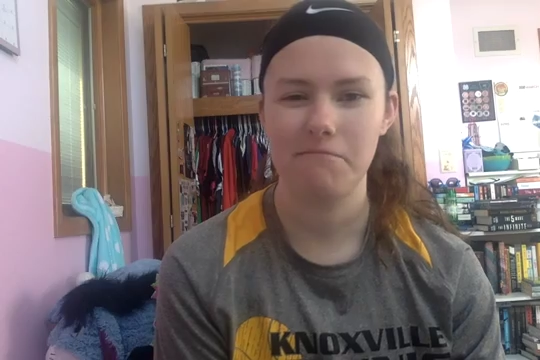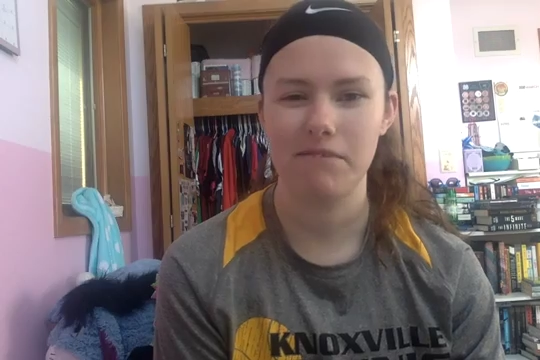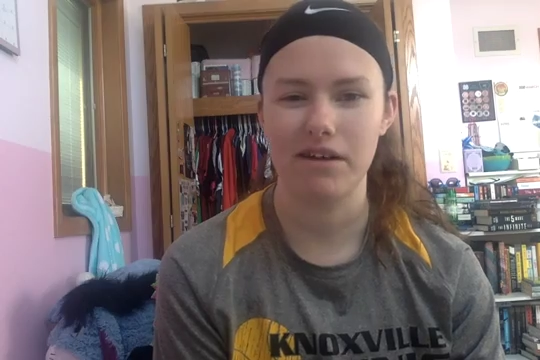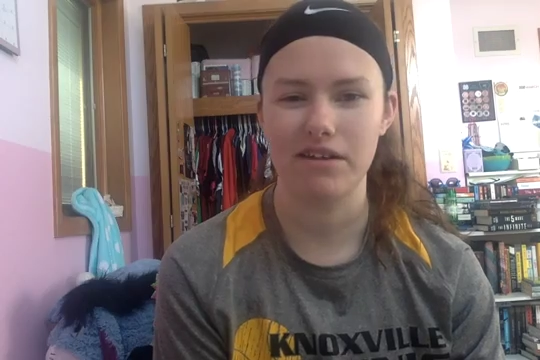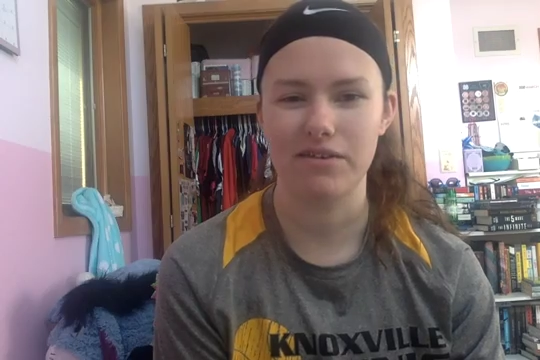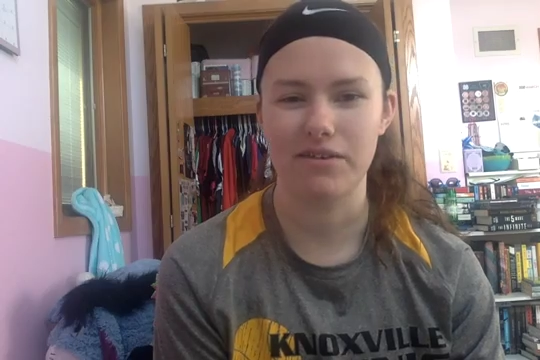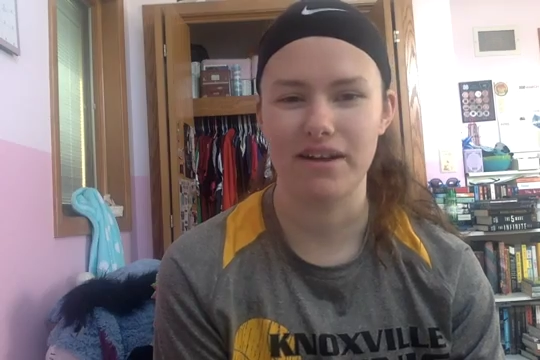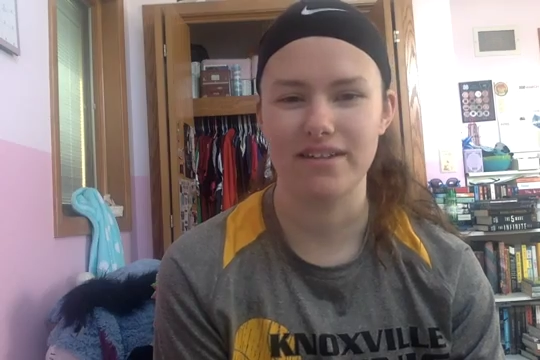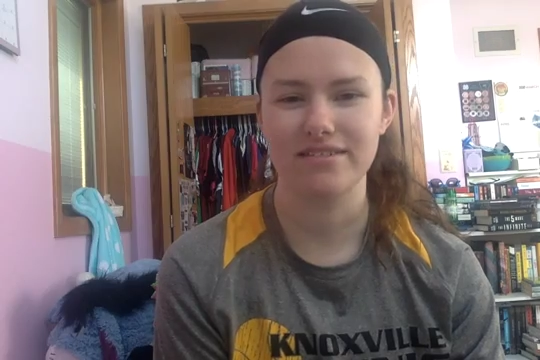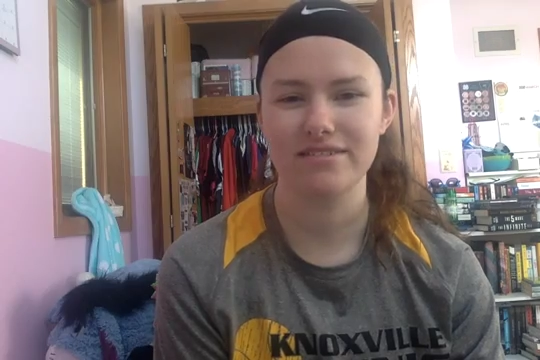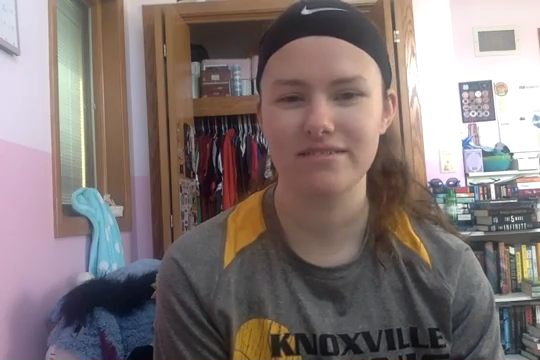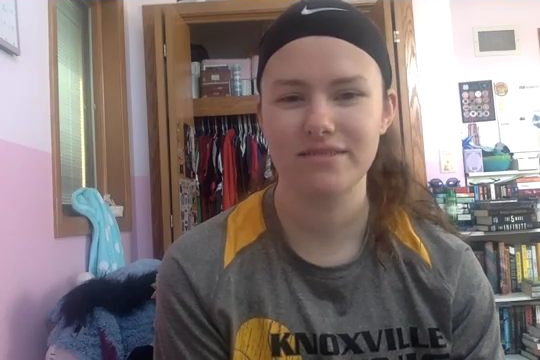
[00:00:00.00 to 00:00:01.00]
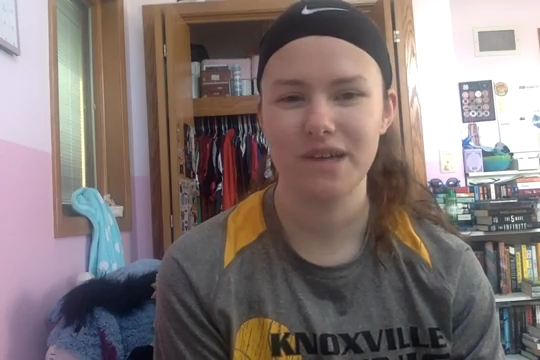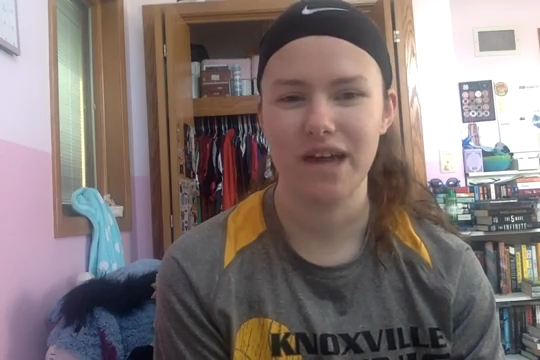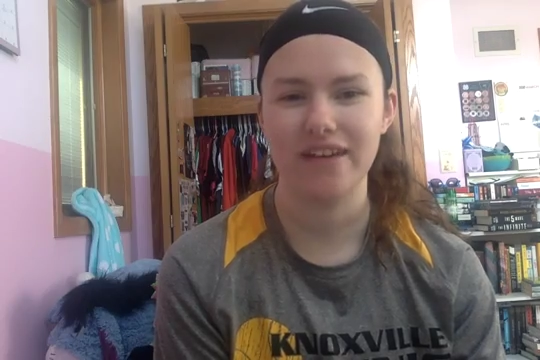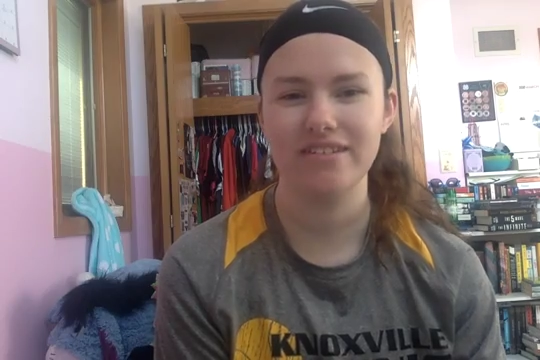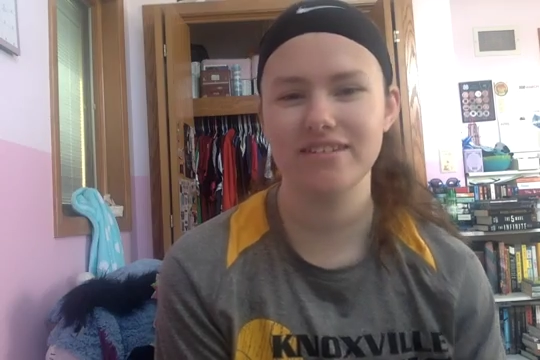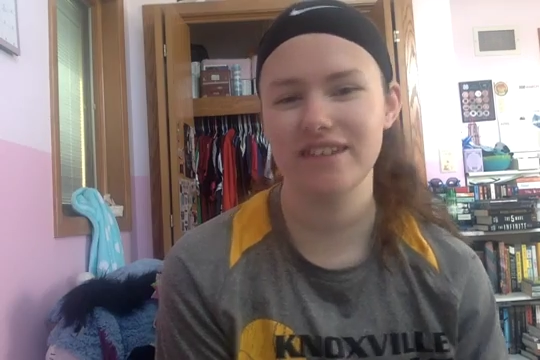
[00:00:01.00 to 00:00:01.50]
but otherwise,
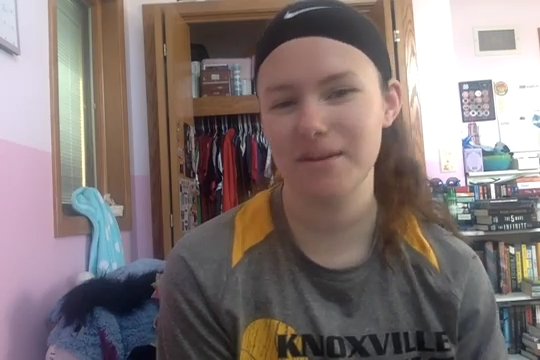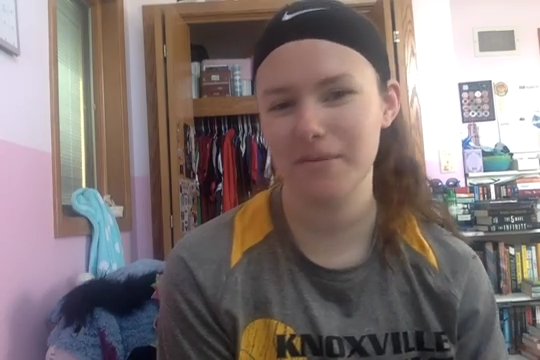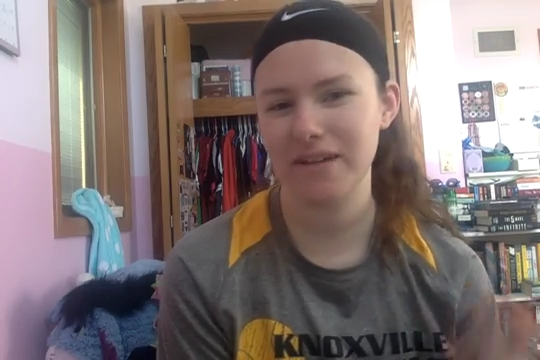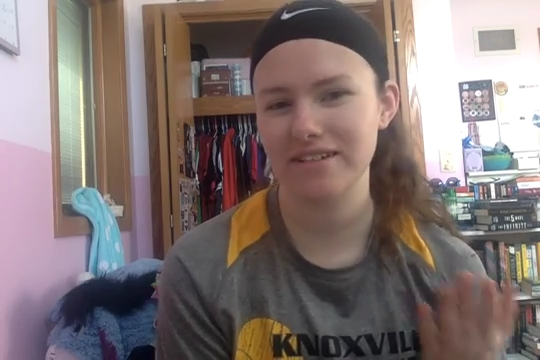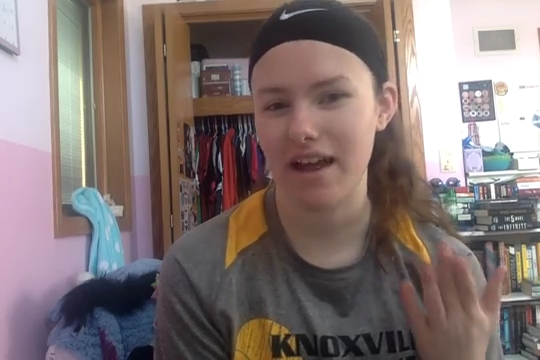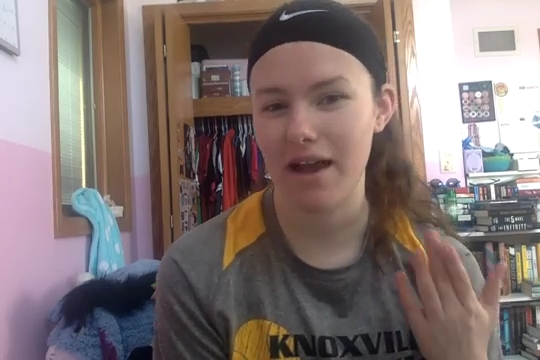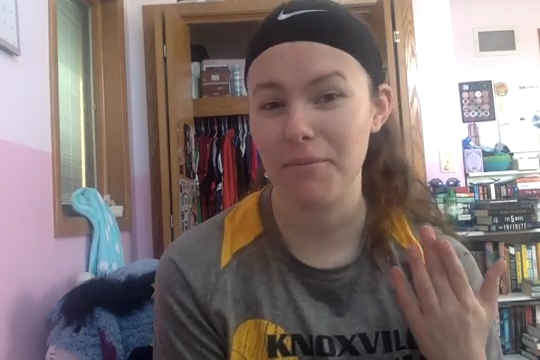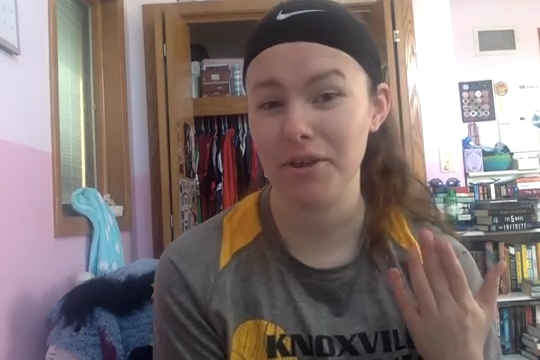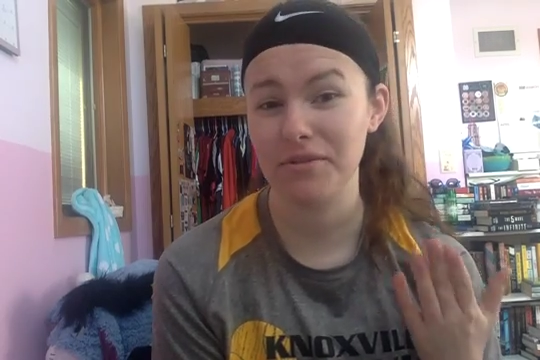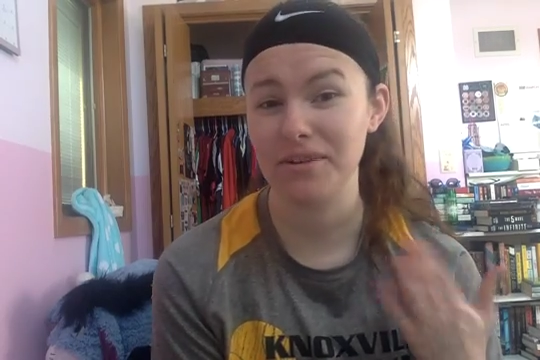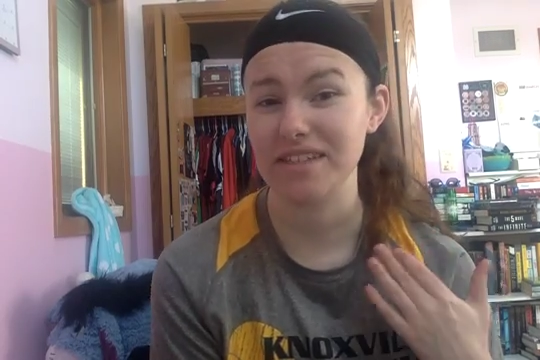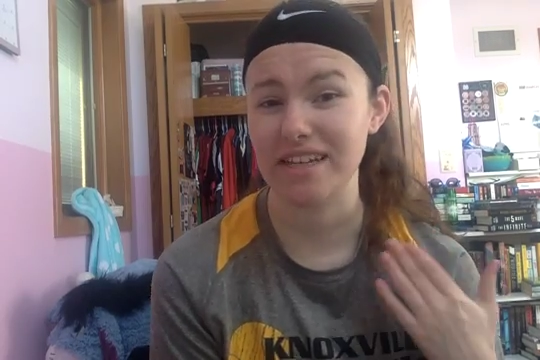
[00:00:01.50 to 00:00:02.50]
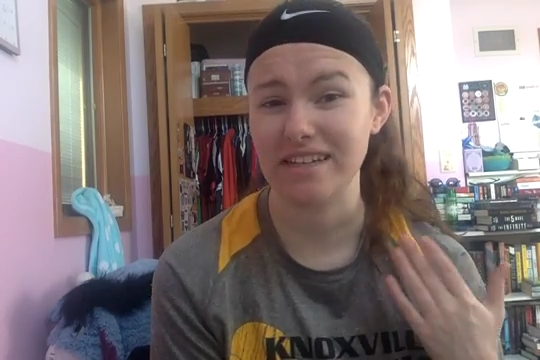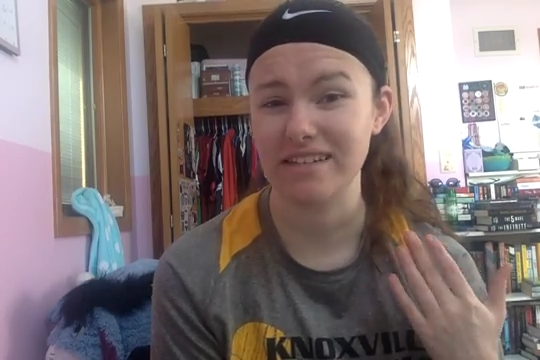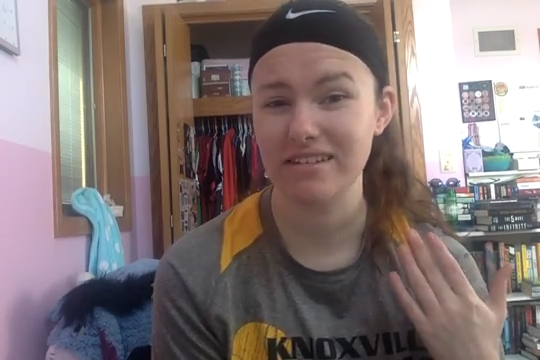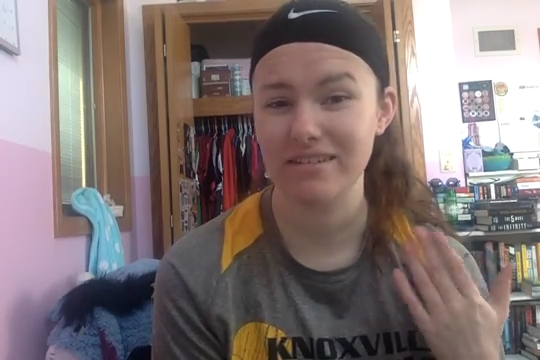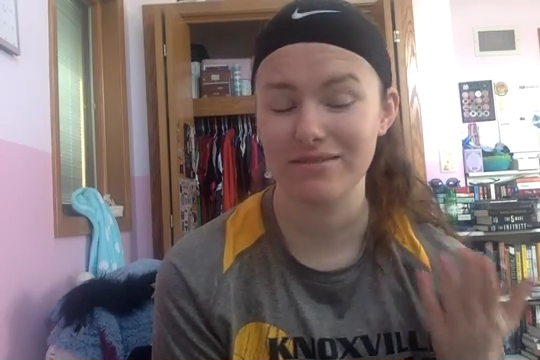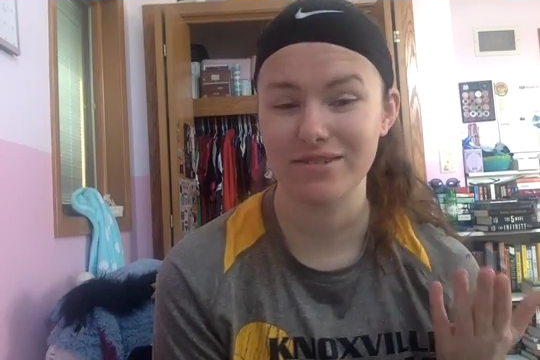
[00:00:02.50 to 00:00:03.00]
I did take my time on the ones I
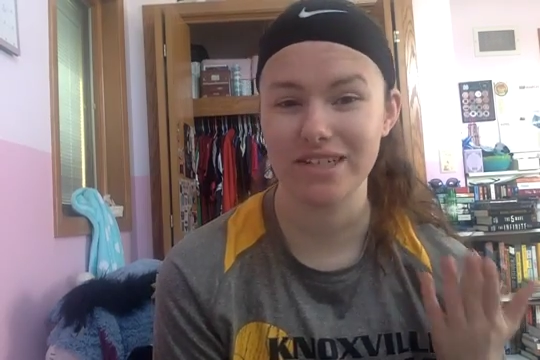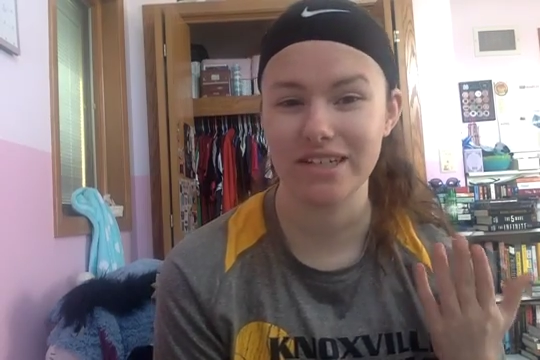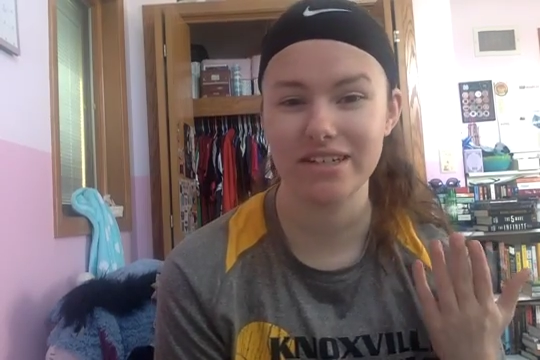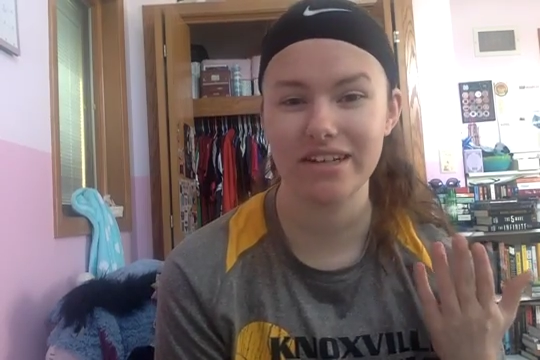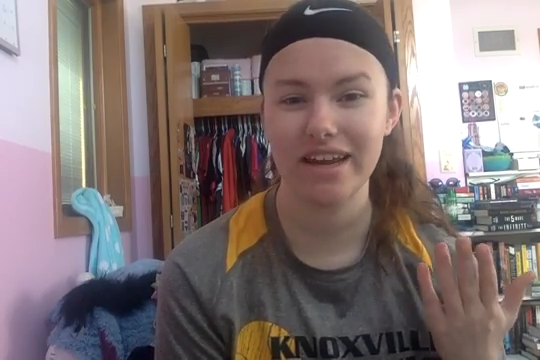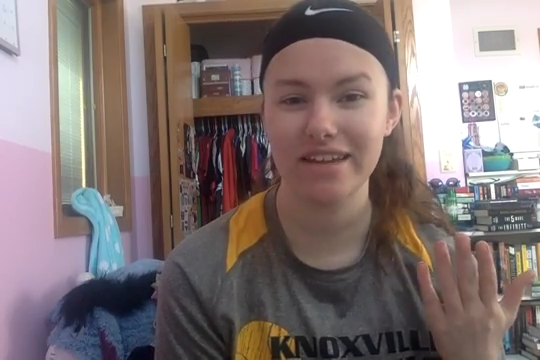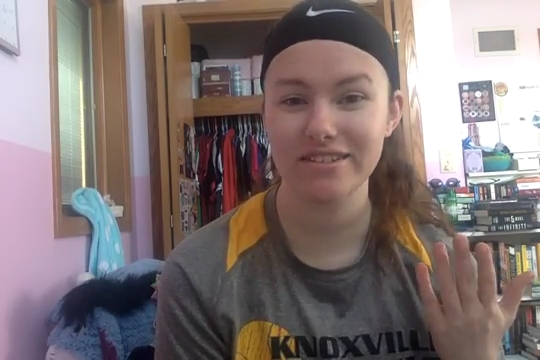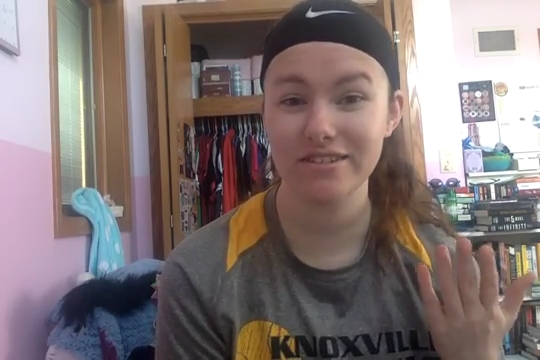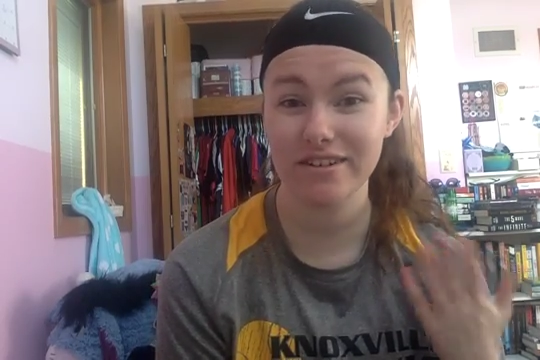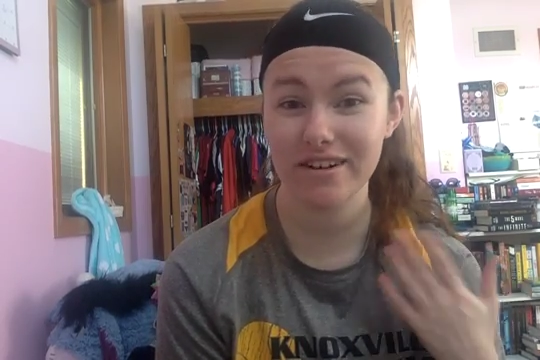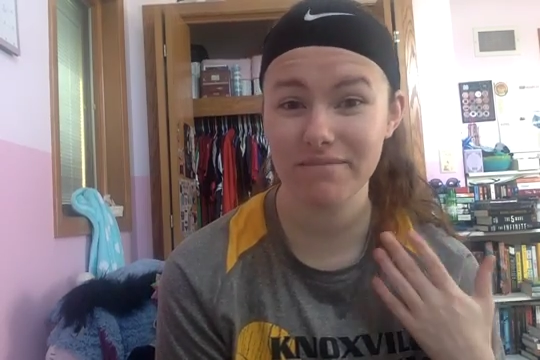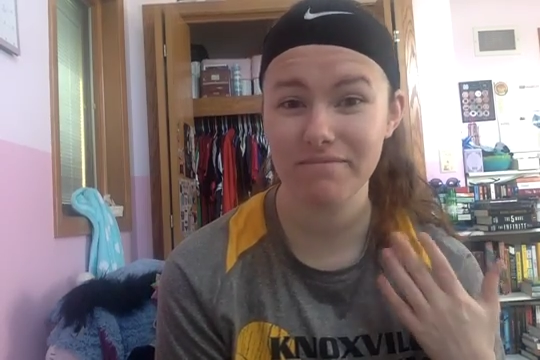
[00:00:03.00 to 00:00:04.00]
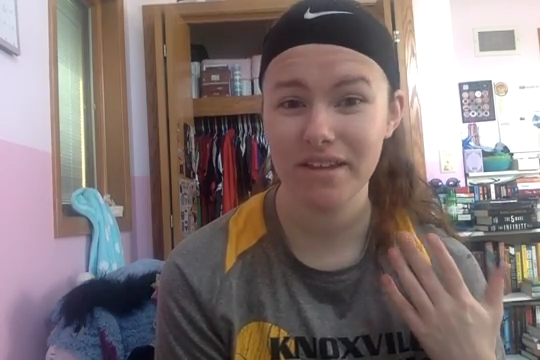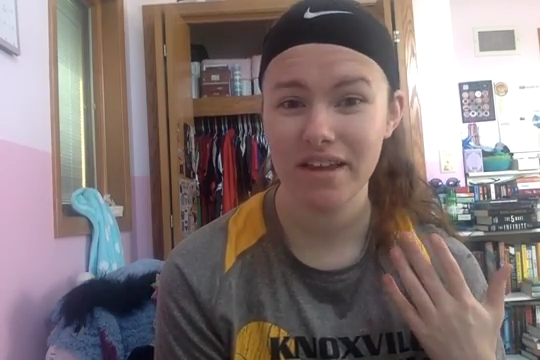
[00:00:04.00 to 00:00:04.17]
did answer,